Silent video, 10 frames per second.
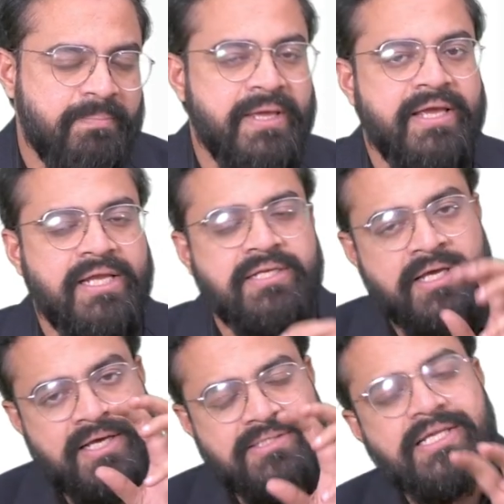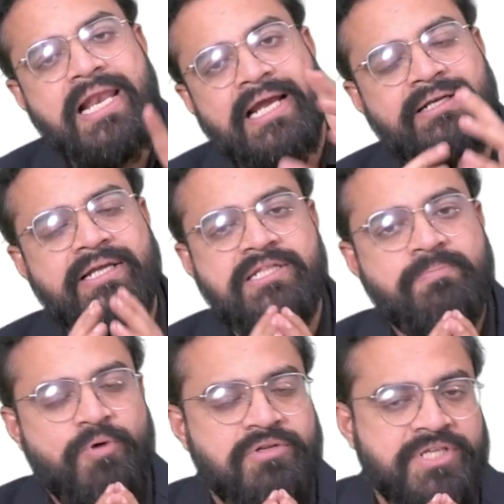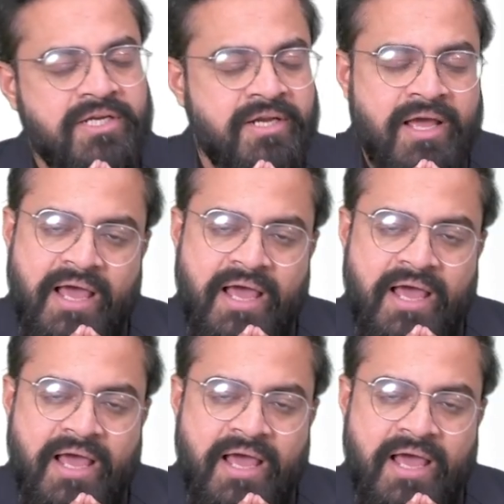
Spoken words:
be it selecting the project